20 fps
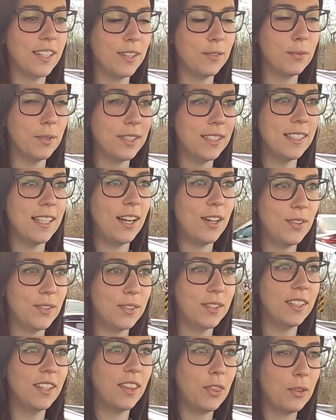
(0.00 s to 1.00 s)
it went
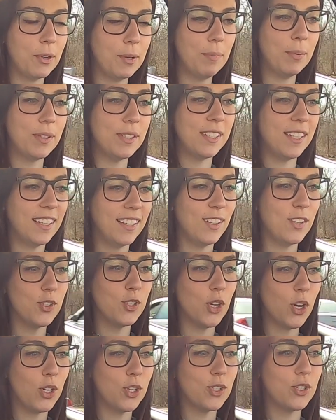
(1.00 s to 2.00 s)
down 3% in
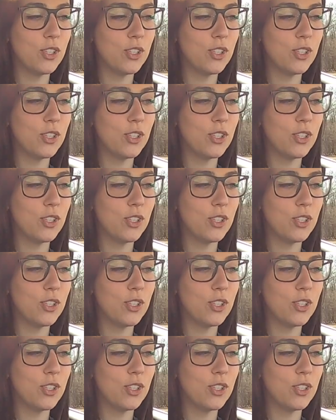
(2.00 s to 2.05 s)
charge.